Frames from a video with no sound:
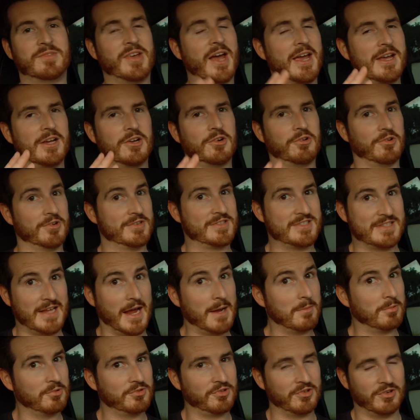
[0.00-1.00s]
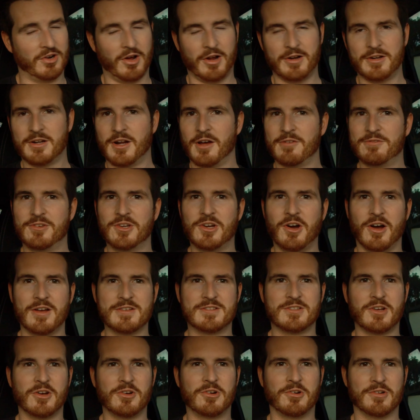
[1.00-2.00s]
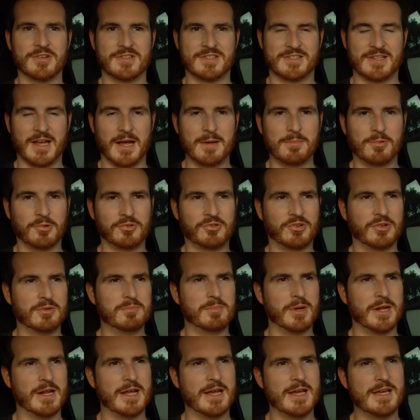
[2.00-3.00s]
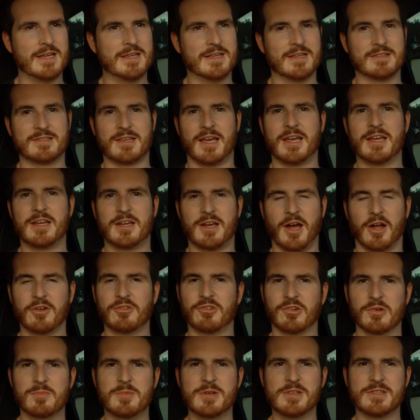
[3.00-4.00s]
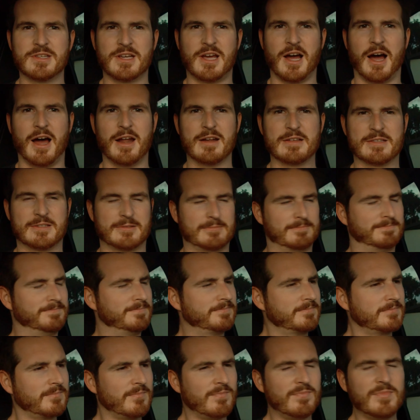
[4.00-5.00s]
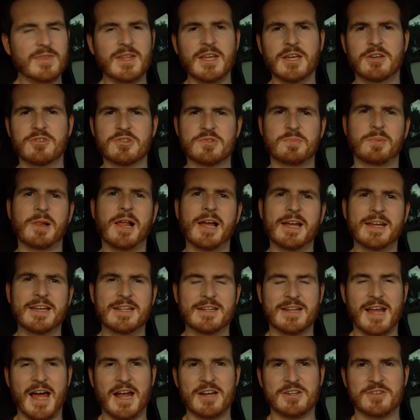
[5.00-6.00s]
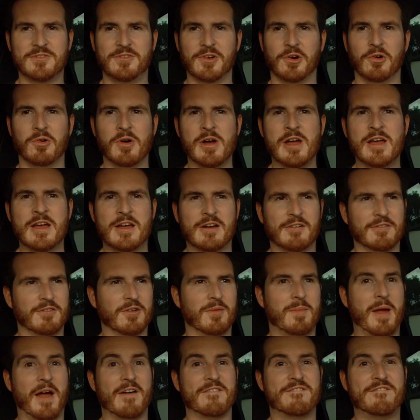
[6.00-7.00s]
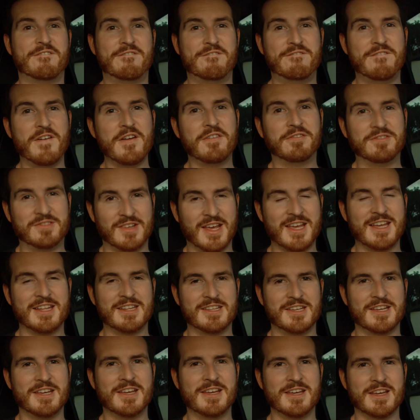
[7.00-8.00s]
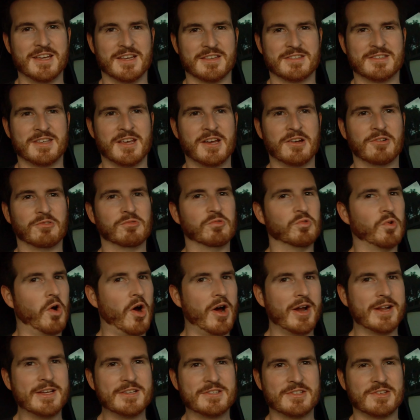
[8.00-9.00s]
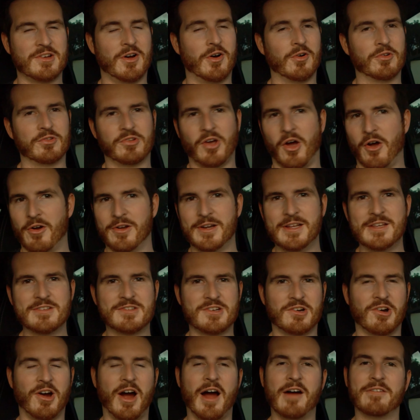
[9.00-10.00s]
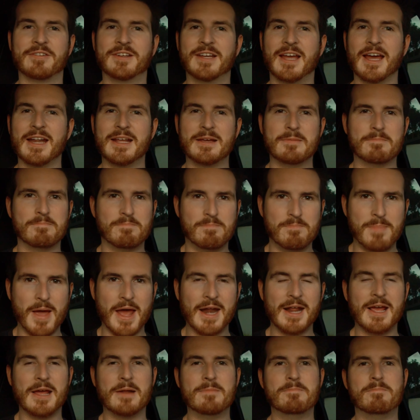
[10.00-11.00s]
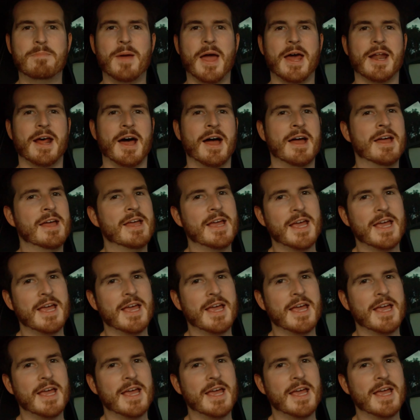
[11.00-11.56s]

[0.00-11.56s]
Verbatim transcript: take Chris Stapleton. I don't know if you guys know Chris Stapleton, but he is a country music artist. He was playing in Nashville for about fifteen years, writing songs, honing his craft, getting better and better